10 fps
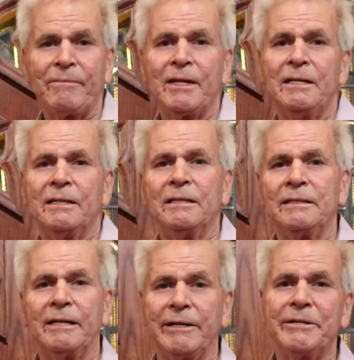Now
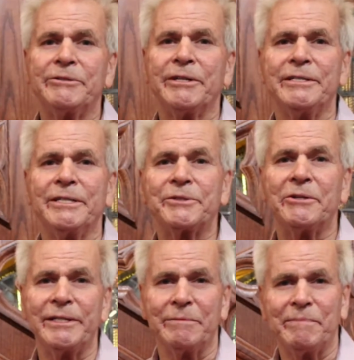Adrian is going to
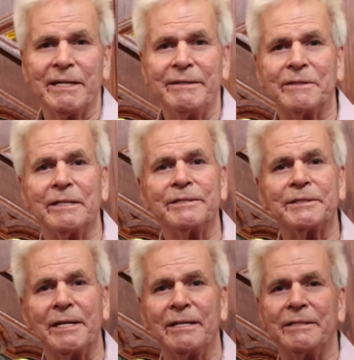play for us
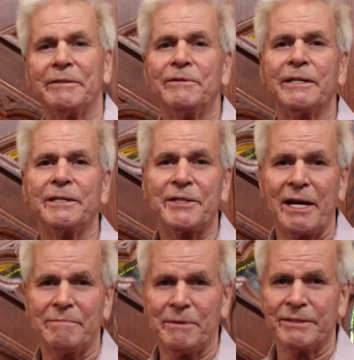different
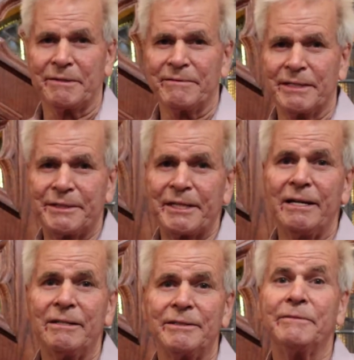examples of the sound,
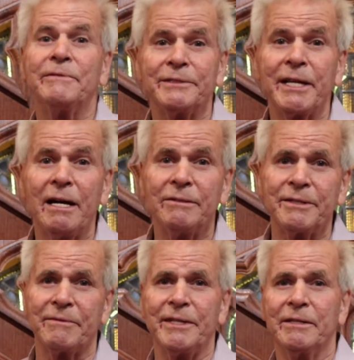different sounds of
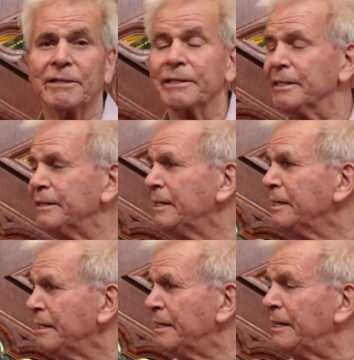the organ,
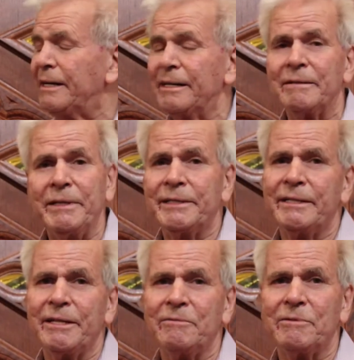
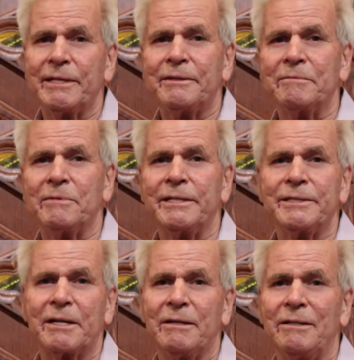beginning with what is
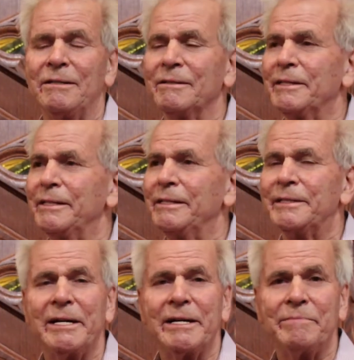called the
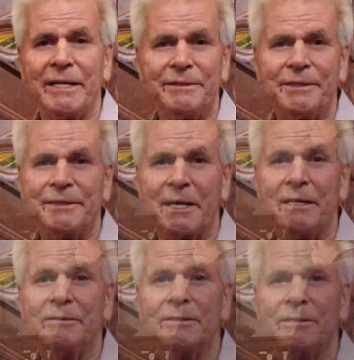diapason
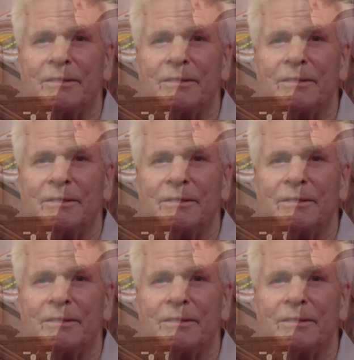sound or the